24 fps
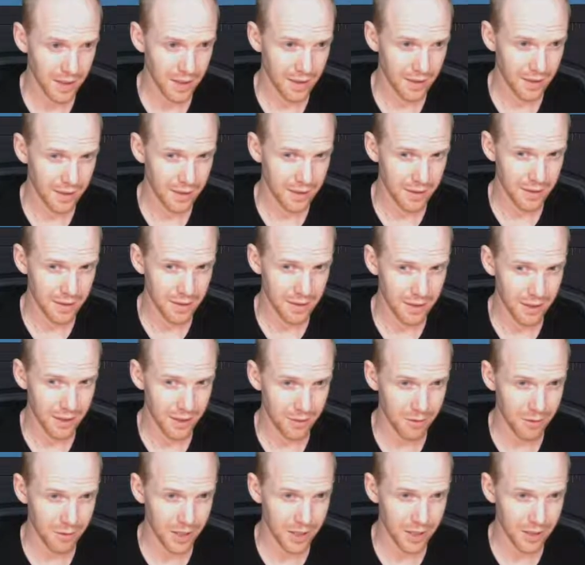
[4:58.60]
there's not a
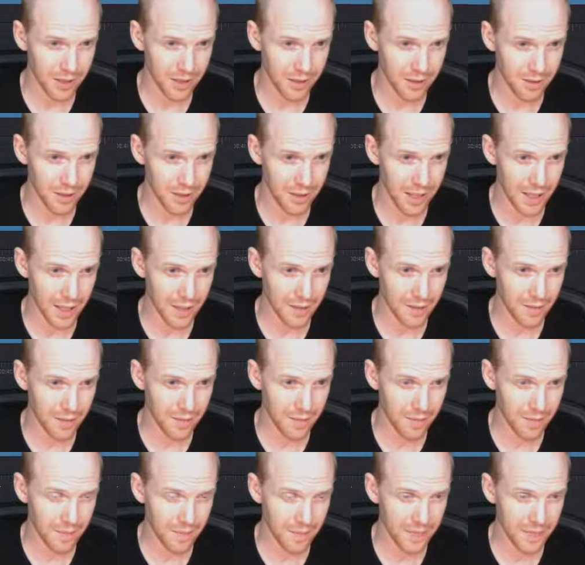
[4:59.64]
way to do that.
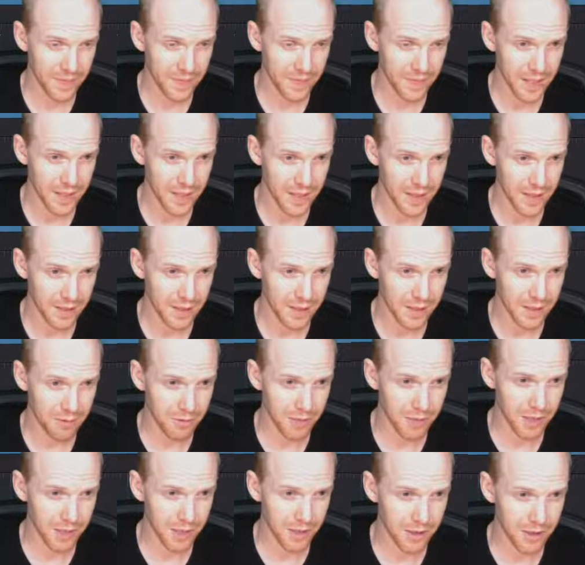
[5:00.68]
easily
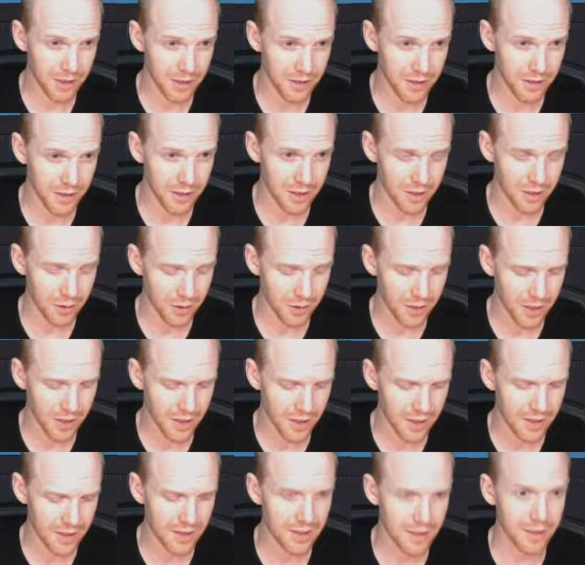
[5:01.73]
without using the
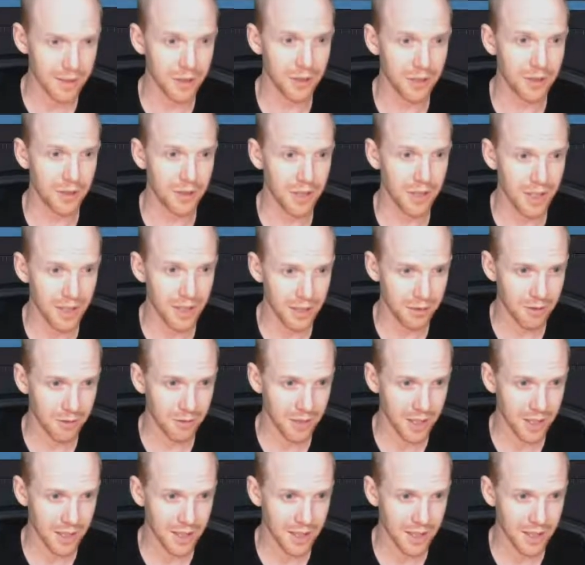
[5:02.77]
shortcuts. So you click once